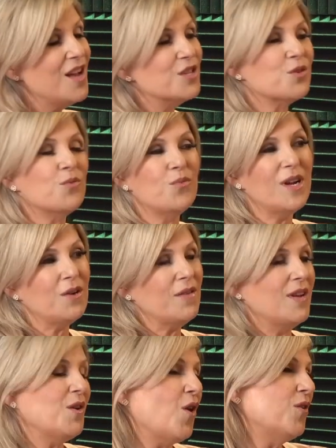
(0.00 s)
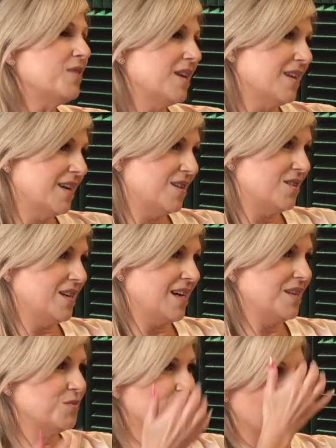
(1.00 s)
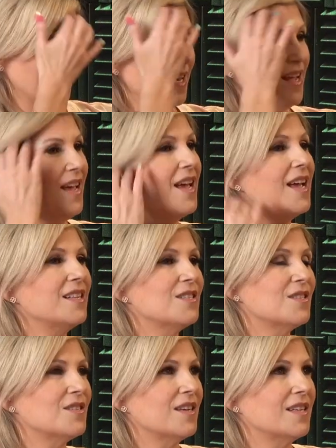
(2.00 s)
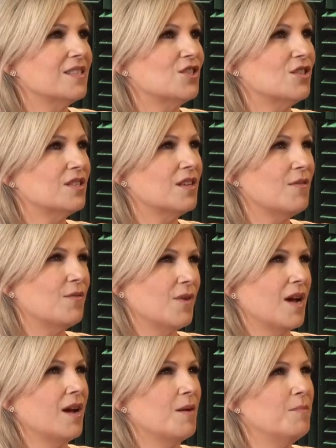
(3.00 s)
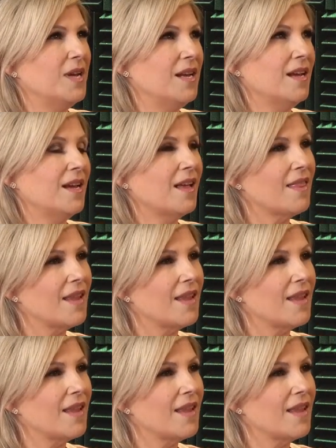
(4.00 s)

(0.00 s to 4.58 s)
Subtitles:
So we don't even know if they like it or not, right? It's just an immediate,